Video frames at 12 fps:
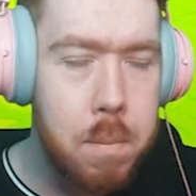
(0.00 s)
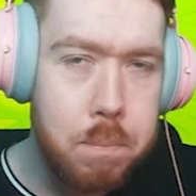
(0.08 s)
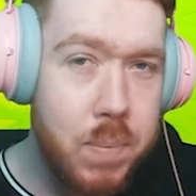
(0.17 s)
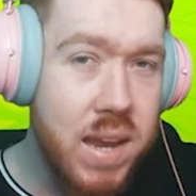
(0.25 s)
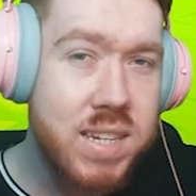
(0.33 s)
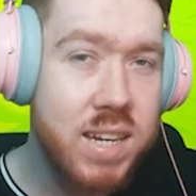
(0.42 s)

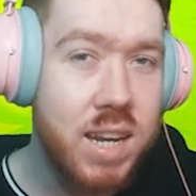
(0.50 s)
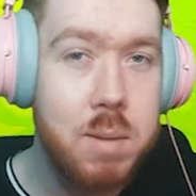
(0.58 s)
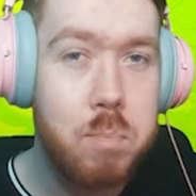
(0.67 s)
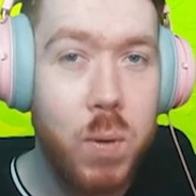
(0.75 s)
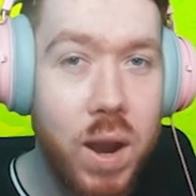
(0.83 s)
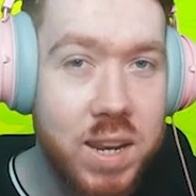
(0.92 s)
Basically
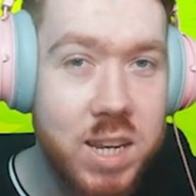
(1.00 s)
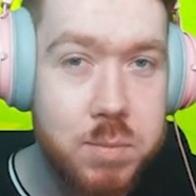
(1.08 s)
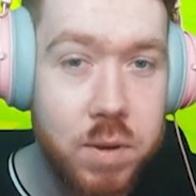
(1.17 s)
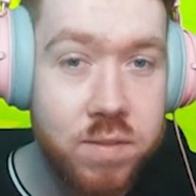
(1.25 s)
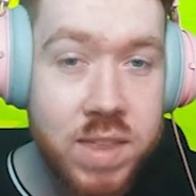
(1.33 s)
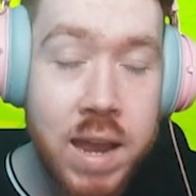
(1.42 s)
Blood
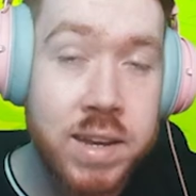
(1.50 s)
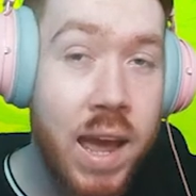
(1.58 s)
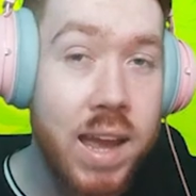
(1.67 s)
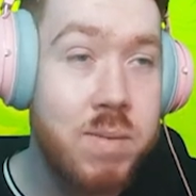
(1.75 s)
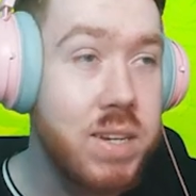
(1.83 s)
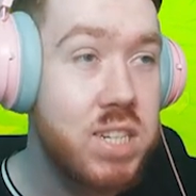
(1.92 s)
Elizabeth. And
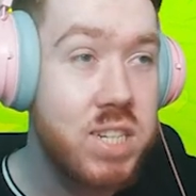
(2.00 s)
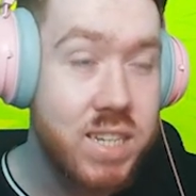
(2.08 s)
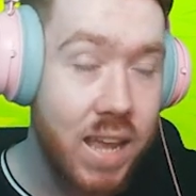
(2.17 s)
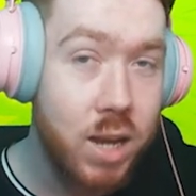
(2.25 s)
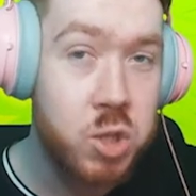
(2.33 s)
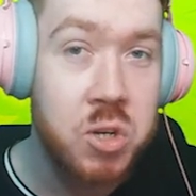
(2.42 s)
that means she's
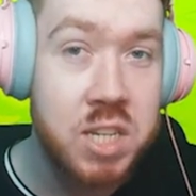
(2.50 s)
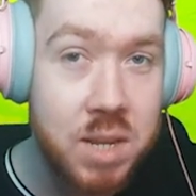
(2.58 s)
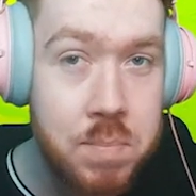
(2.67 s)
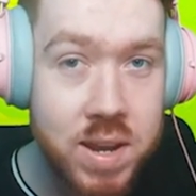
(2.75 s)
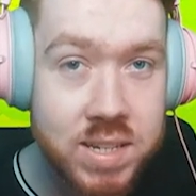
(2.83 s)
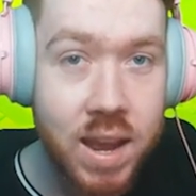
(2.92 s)
an actual
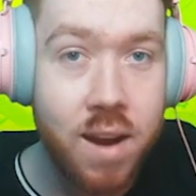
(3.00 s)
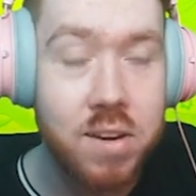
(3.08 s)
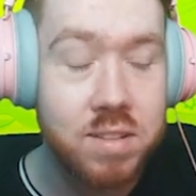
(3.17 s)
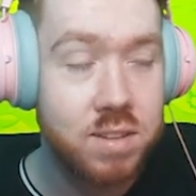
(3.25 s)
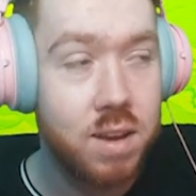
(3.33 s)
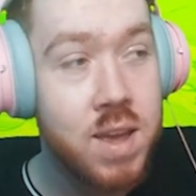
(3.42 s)
DPS
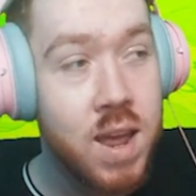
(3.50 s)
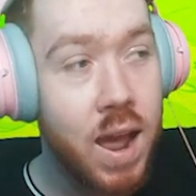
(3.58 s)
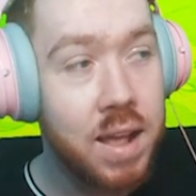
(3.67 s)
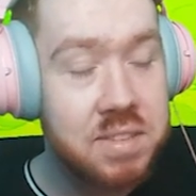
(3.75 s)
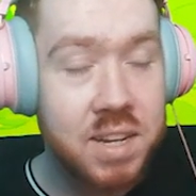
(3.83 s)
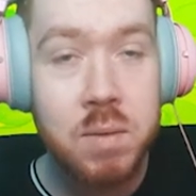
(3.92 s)
character.
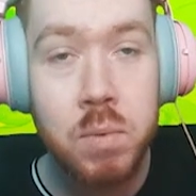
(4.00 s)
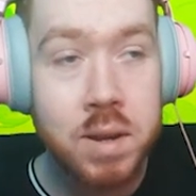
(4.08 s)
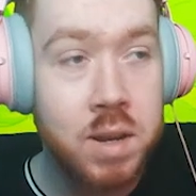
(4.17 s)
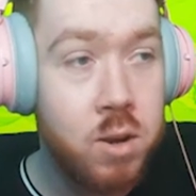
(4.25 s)
And today we're going to